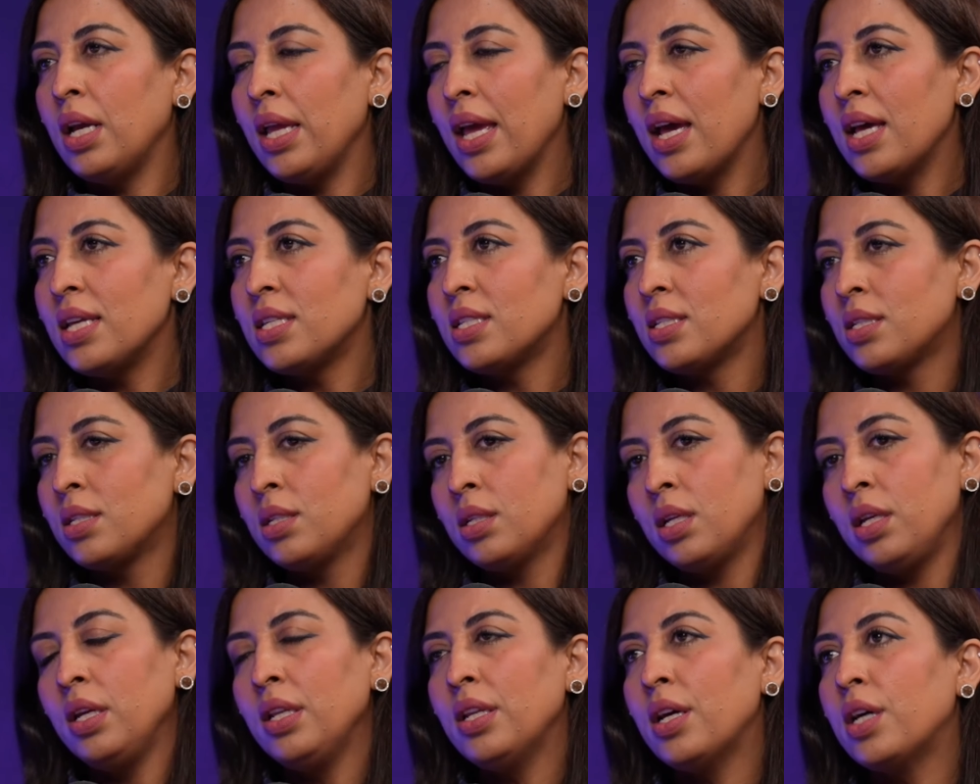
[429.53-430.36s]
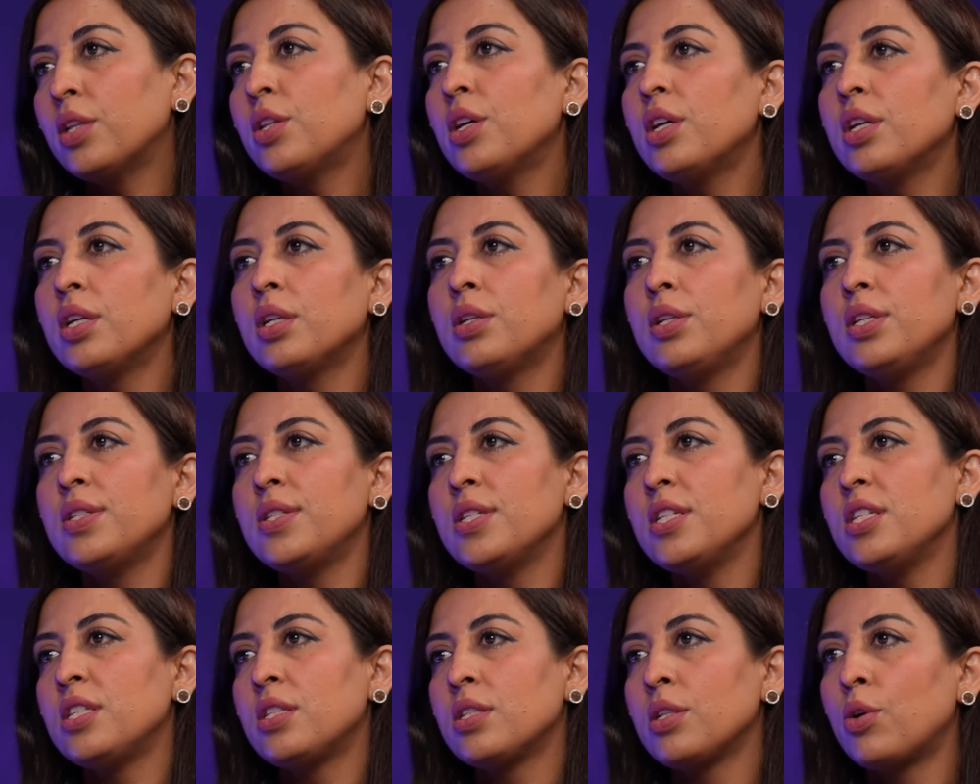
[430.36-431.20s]
as in other
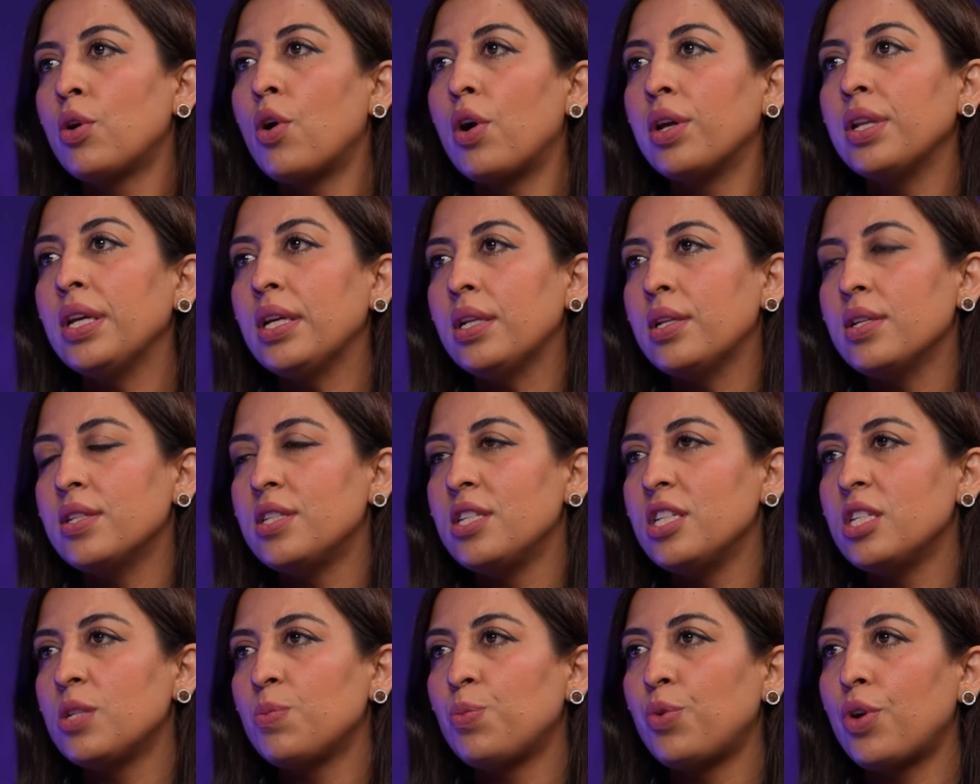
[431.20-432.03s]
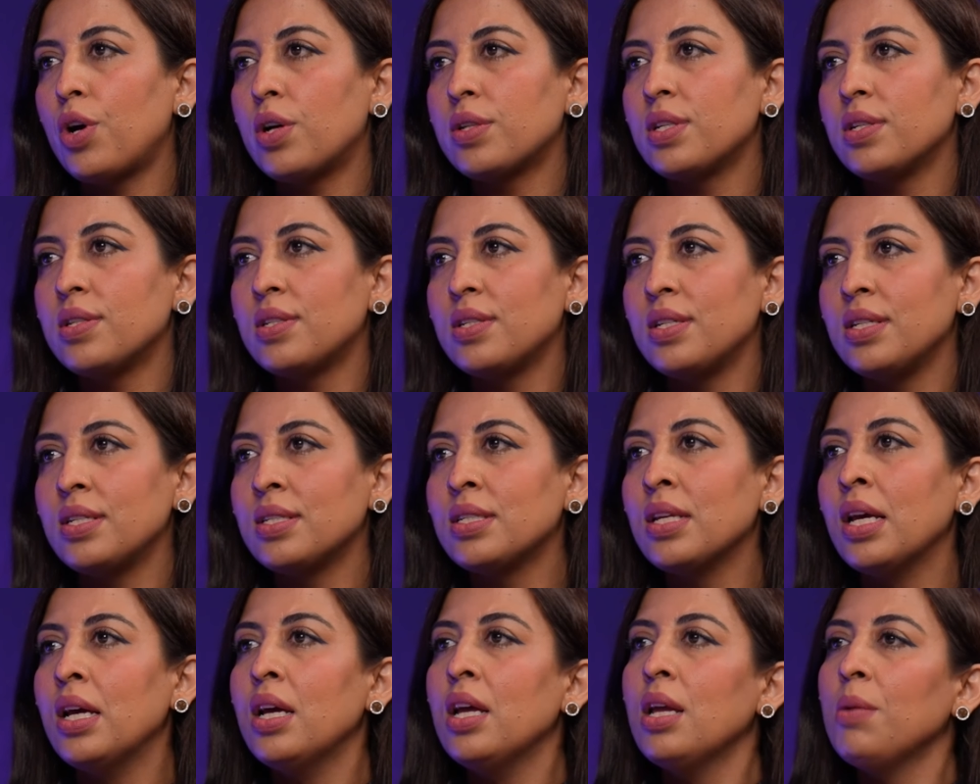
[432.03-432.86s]
disease, chronic disease
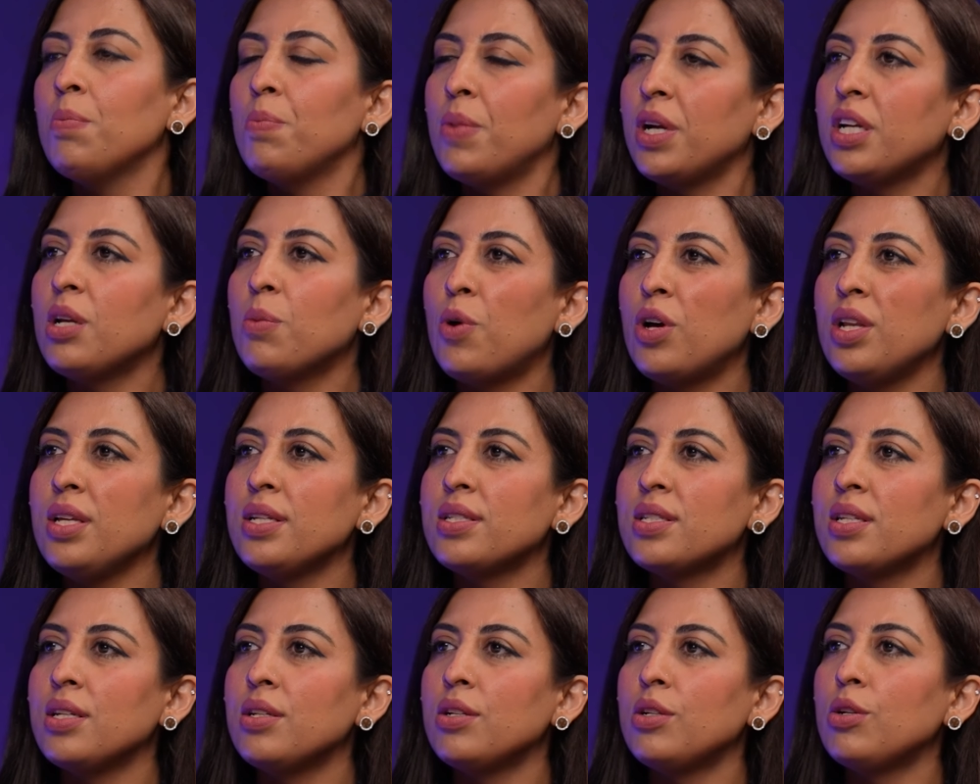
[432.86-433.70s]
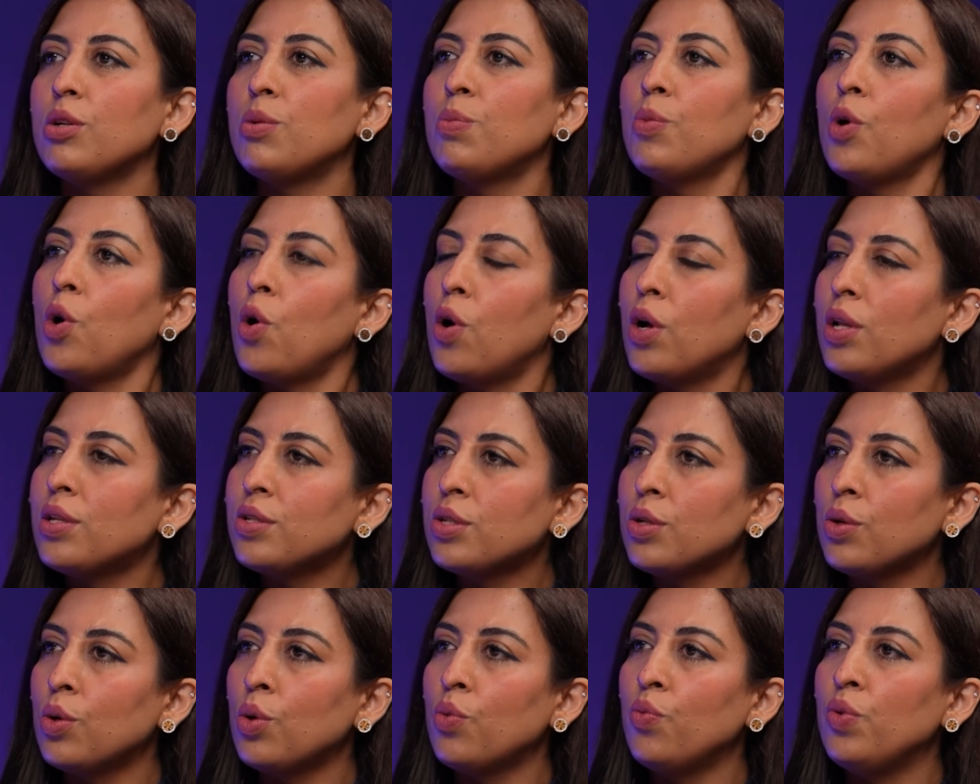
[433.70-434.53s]
processes, metabolic syndrome
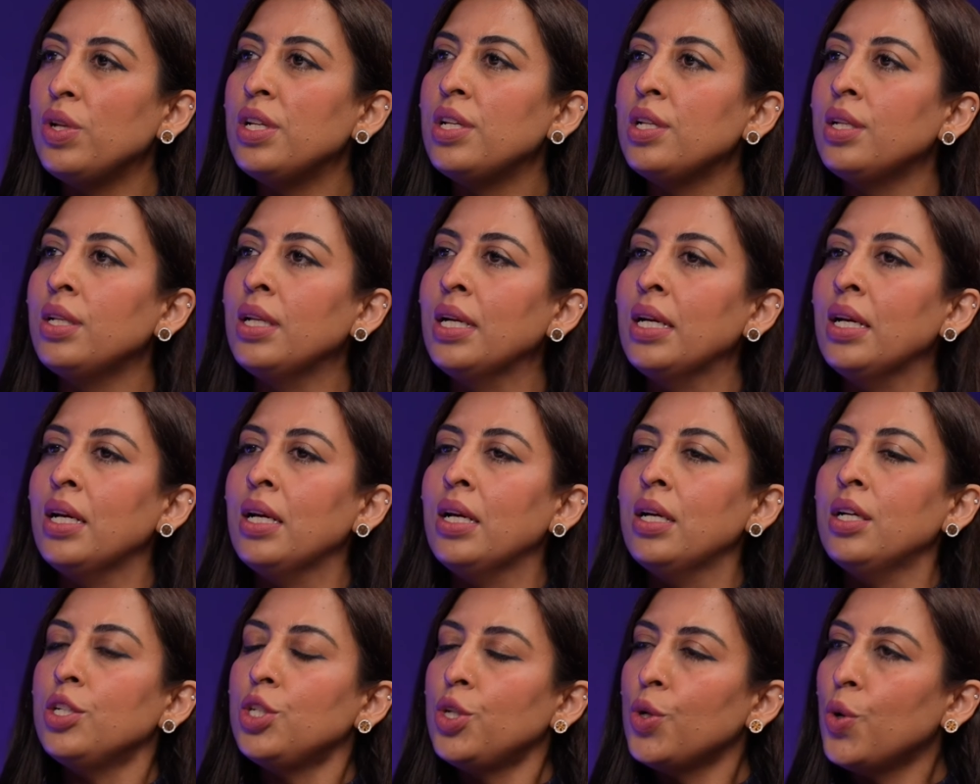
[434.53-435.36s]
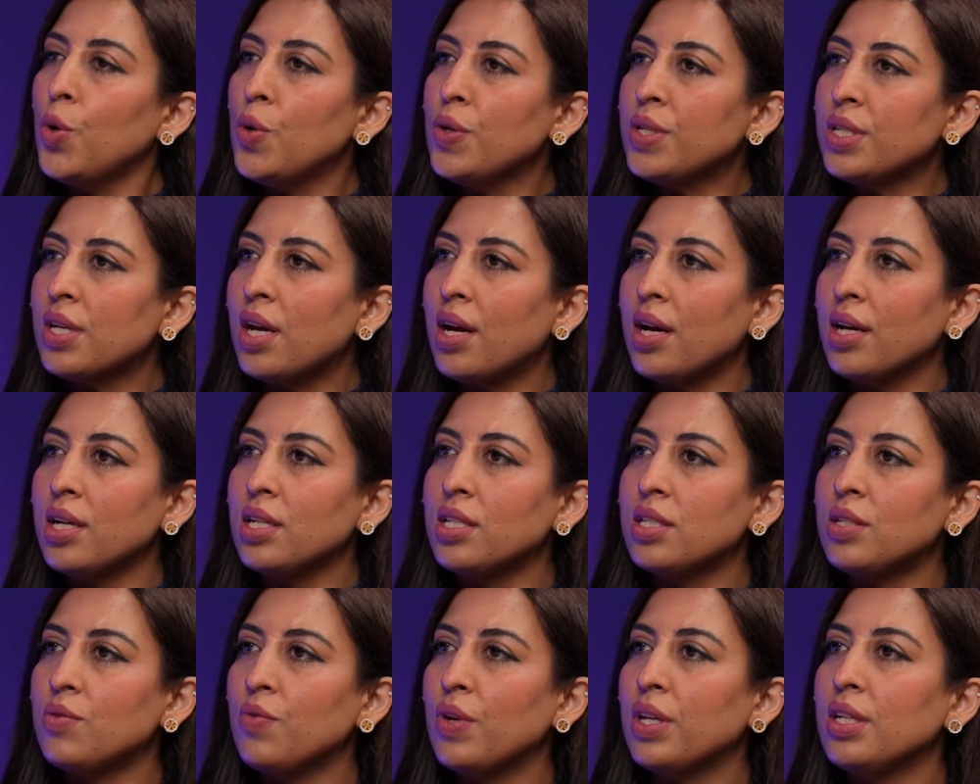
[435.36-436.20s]
also will show
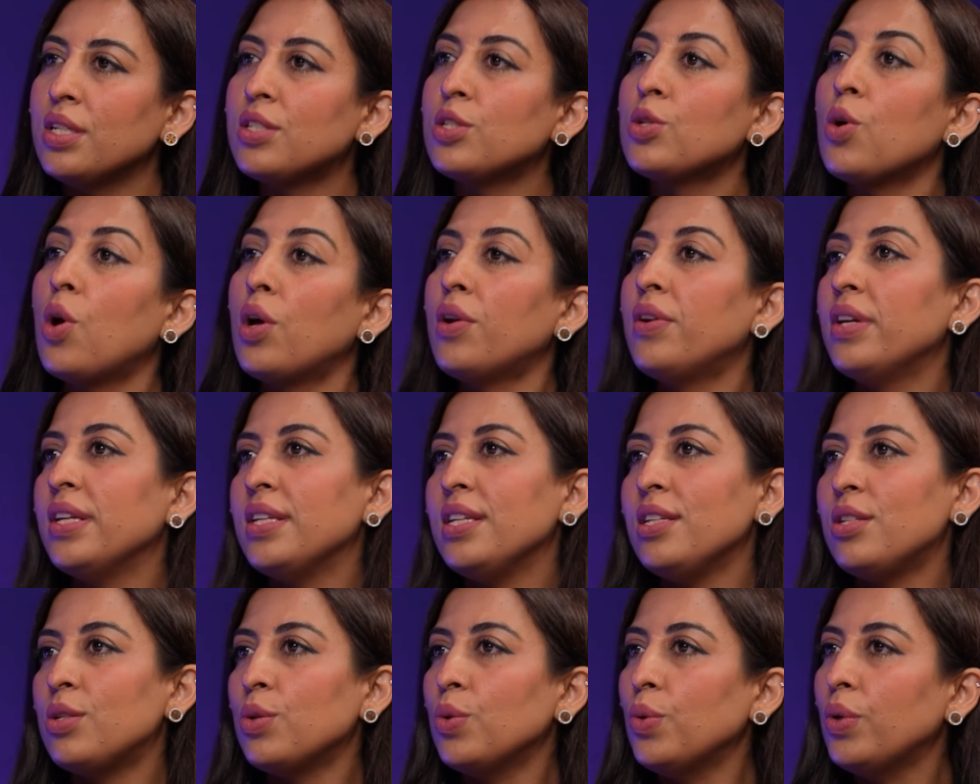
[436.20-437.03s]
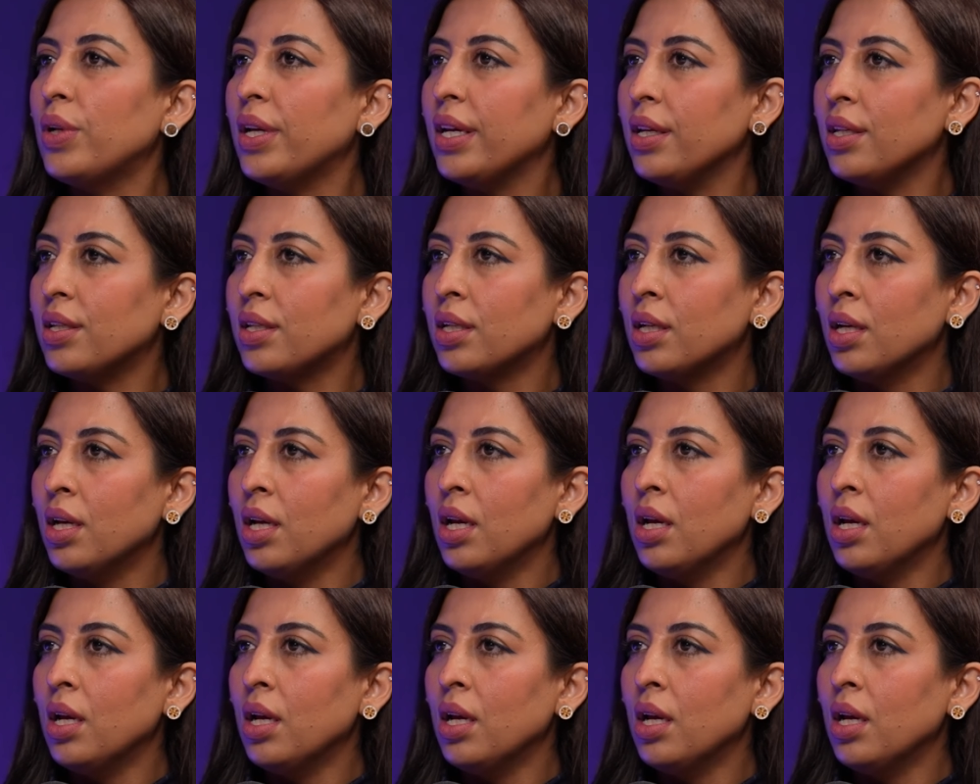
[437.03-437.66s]
signs when it's already too late.